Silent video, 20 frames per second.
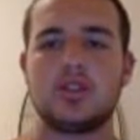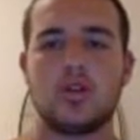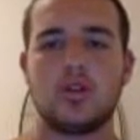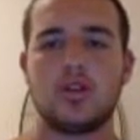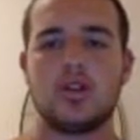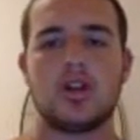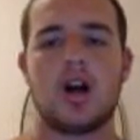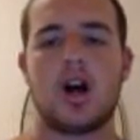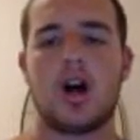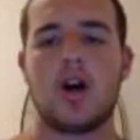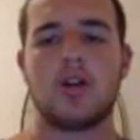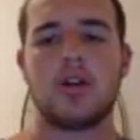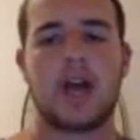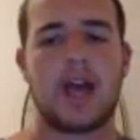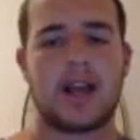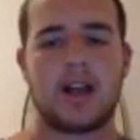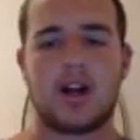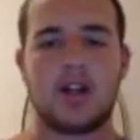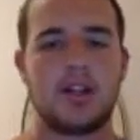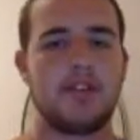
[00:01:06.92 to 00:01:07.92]
or God.
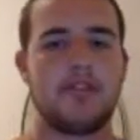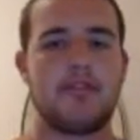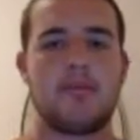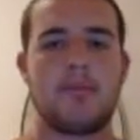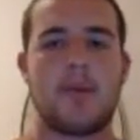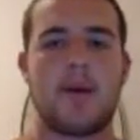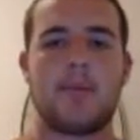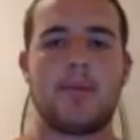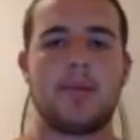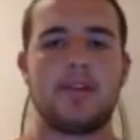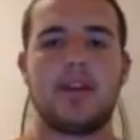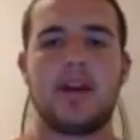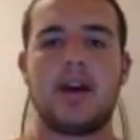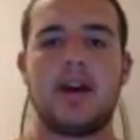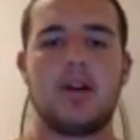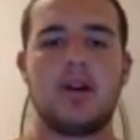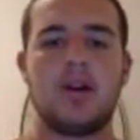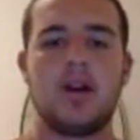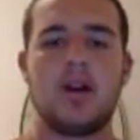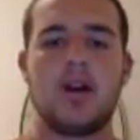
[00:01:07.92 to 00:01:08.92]
I can't even remember
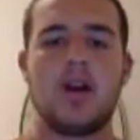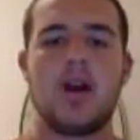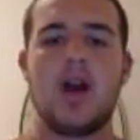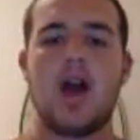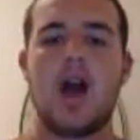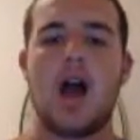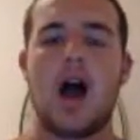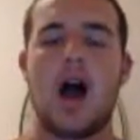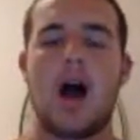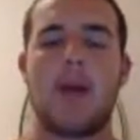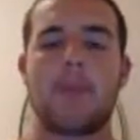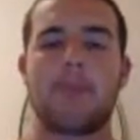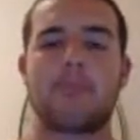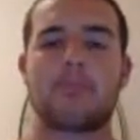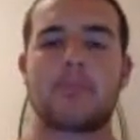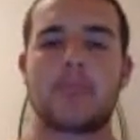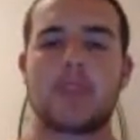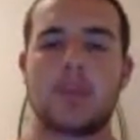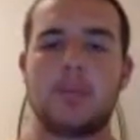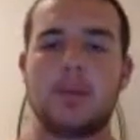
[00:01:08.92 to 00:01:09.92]
now.
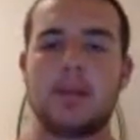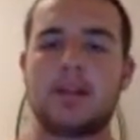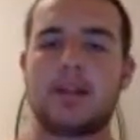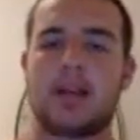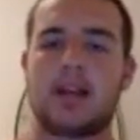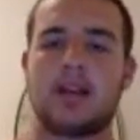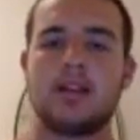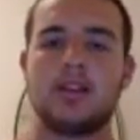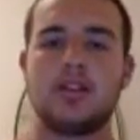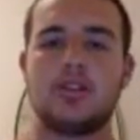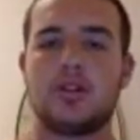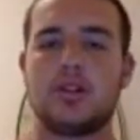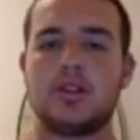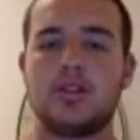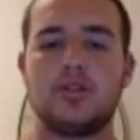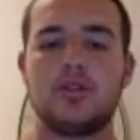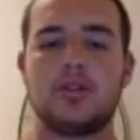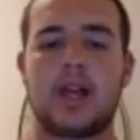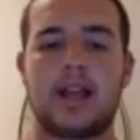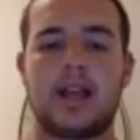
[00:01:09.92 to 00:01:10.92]
But it's you can
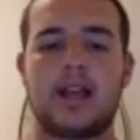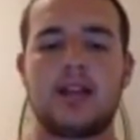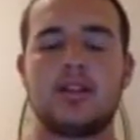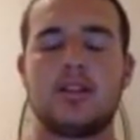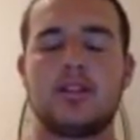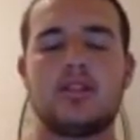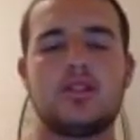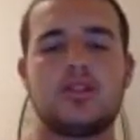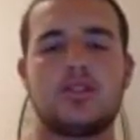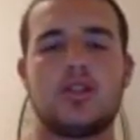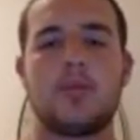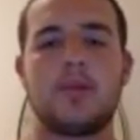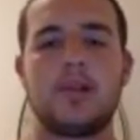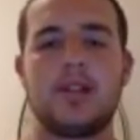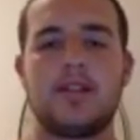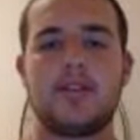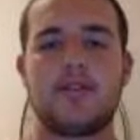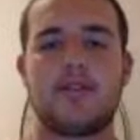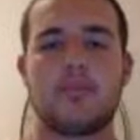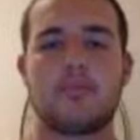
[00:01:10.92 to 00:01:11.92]
use so many
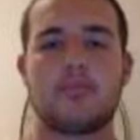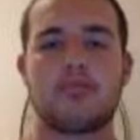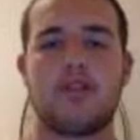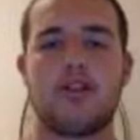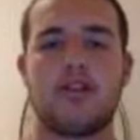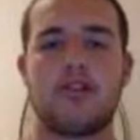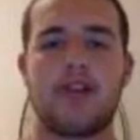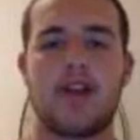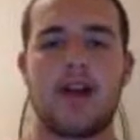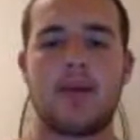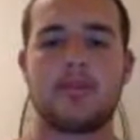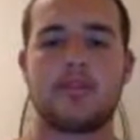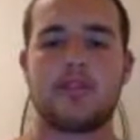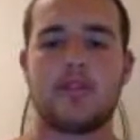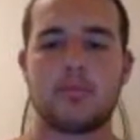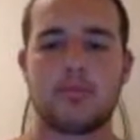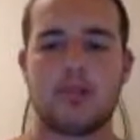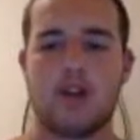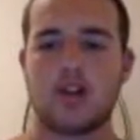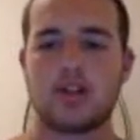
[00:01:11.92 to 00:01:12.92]
different programs for
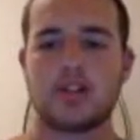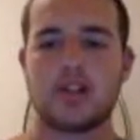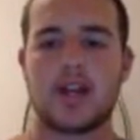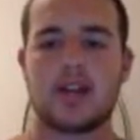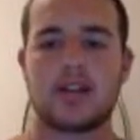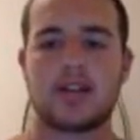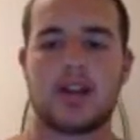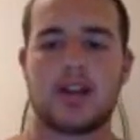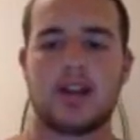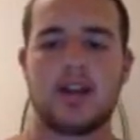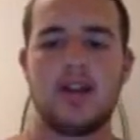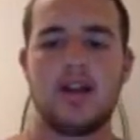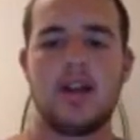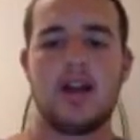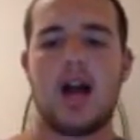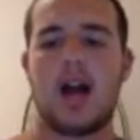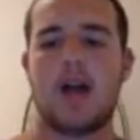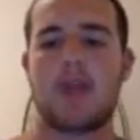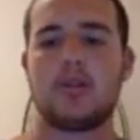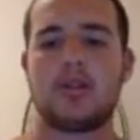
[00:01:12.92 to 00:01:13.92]
projects.
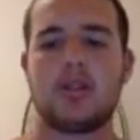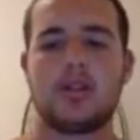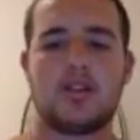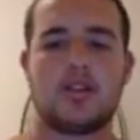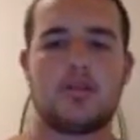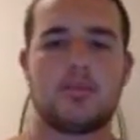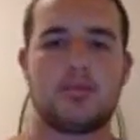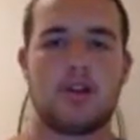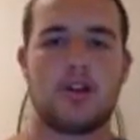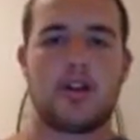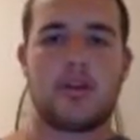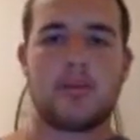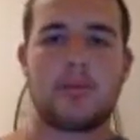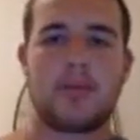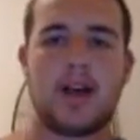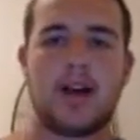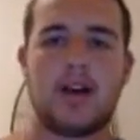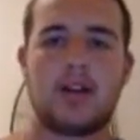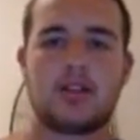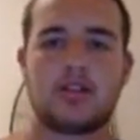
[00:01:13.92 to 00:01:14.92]
I'm using this program
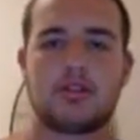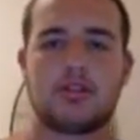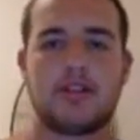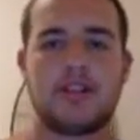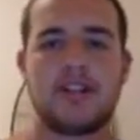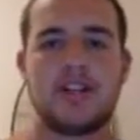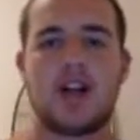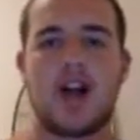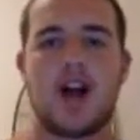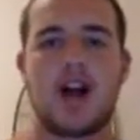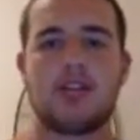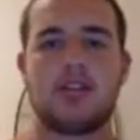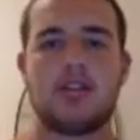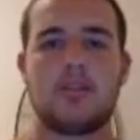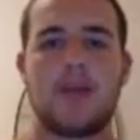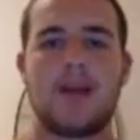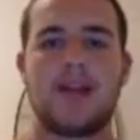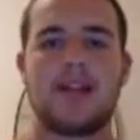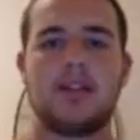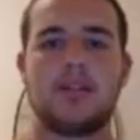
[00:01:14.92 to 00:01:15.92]
now,
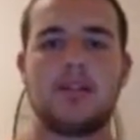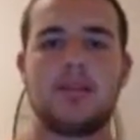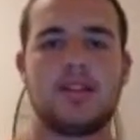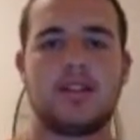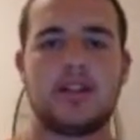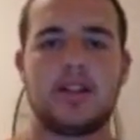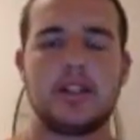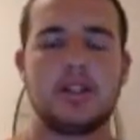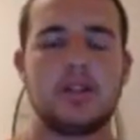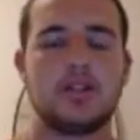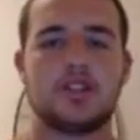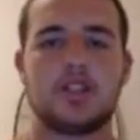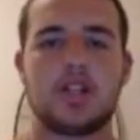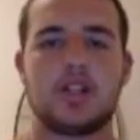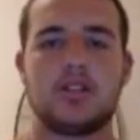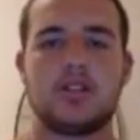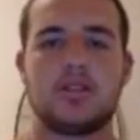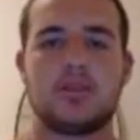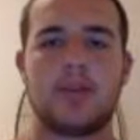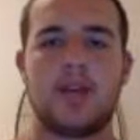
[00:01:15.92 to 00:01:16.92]
Screencast-O-Matic. Mr. Gill
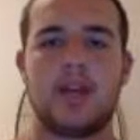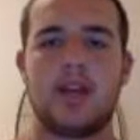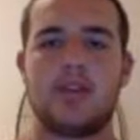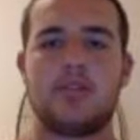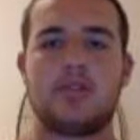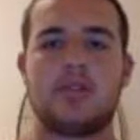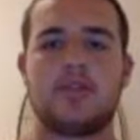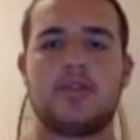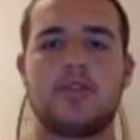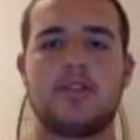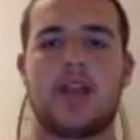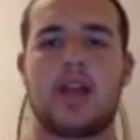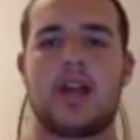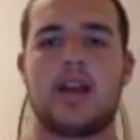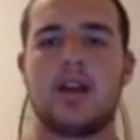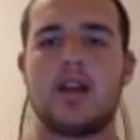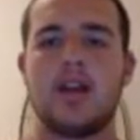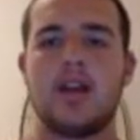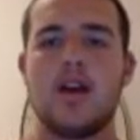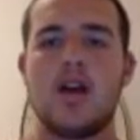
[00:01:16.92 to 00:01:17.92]
showed it to me. I used it for
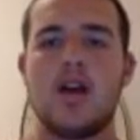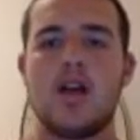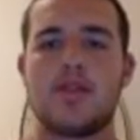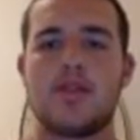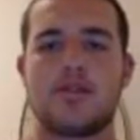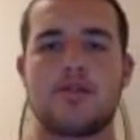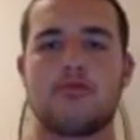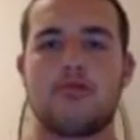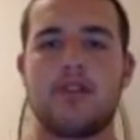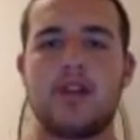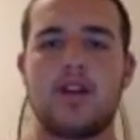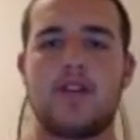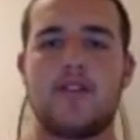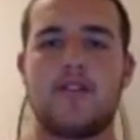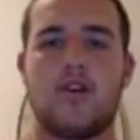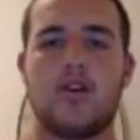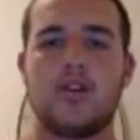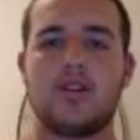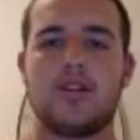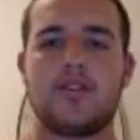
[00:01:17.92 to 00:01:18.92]
three or
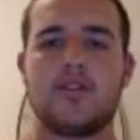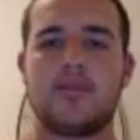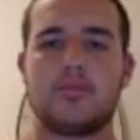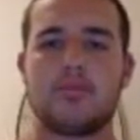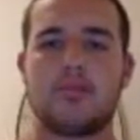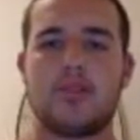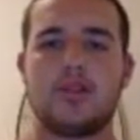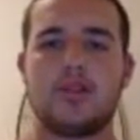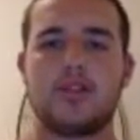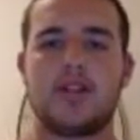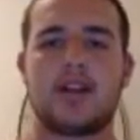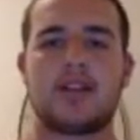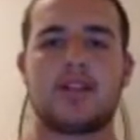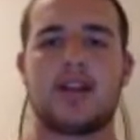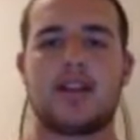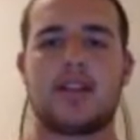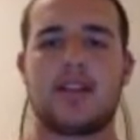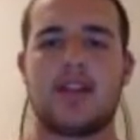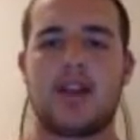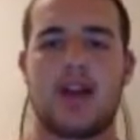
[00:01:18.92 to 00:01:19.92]
four different projects
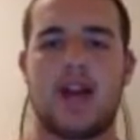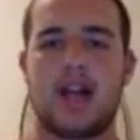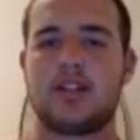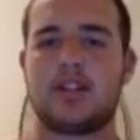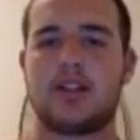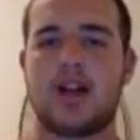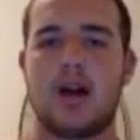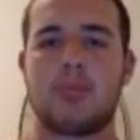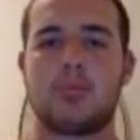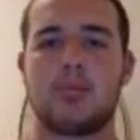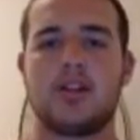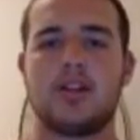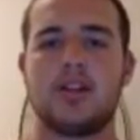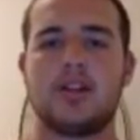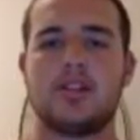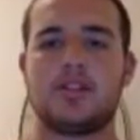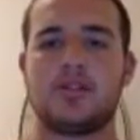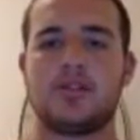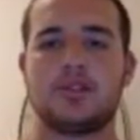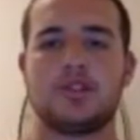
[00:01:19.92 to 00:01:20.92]
like that. I just upload it
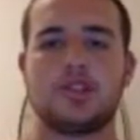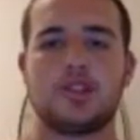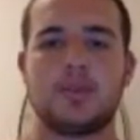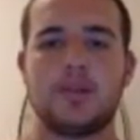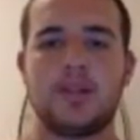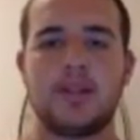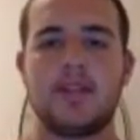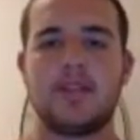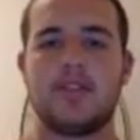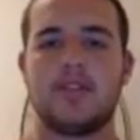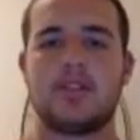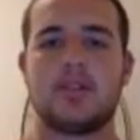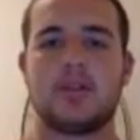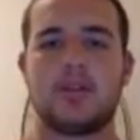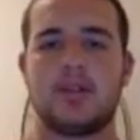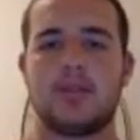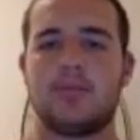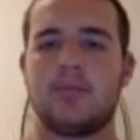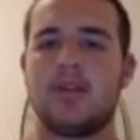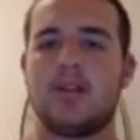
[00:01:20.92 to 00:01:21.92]
on YouTube and give it to
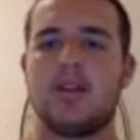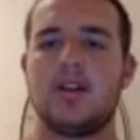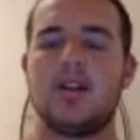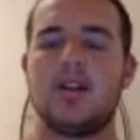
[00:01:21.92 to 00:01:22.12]
him.